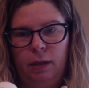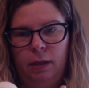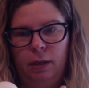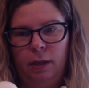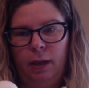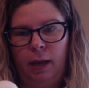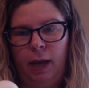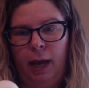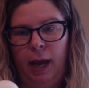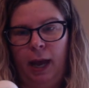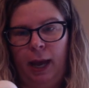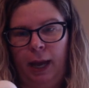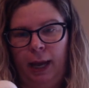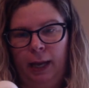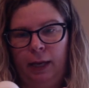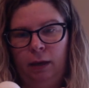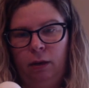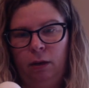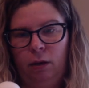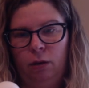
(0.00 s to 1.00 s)
the
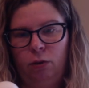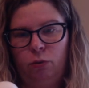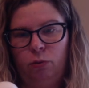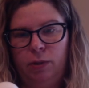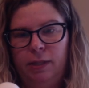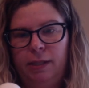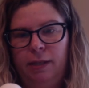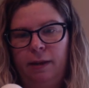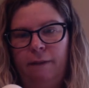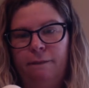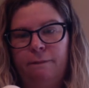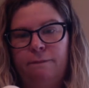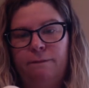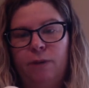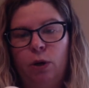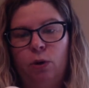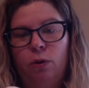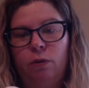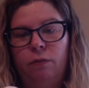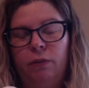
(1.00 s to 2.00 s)
head, we see a
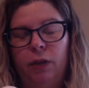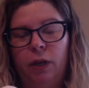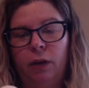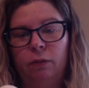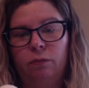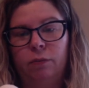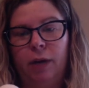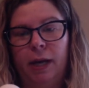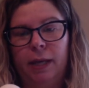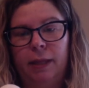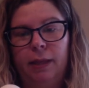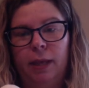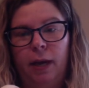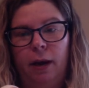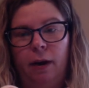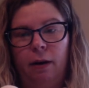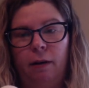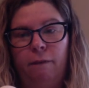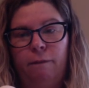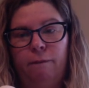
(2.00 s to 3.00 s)
fovea right
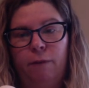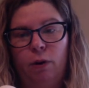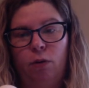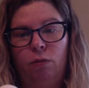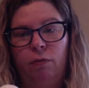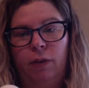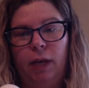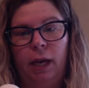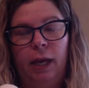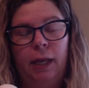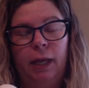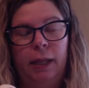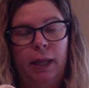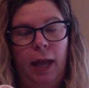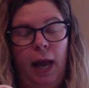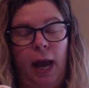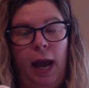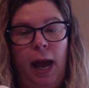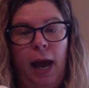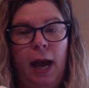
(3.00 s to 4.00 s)
there, a fovea in the
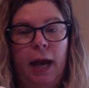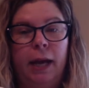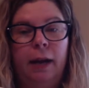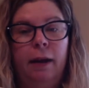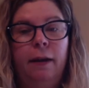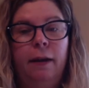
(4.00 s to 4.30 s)
head.